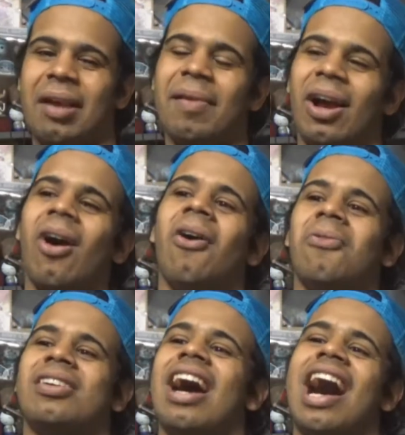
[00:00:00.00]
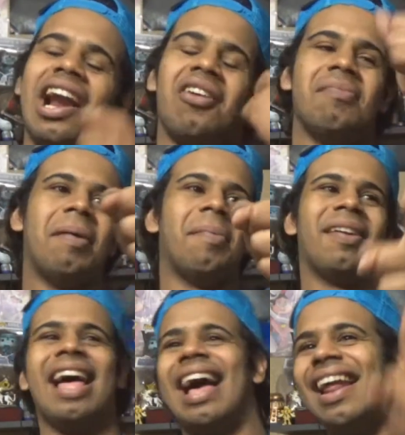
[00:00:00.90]
I'm like, oh god, I
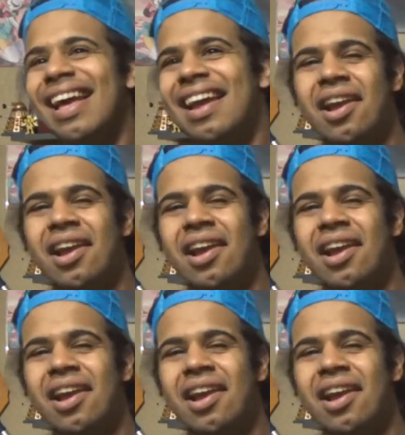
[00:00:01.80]
remember that.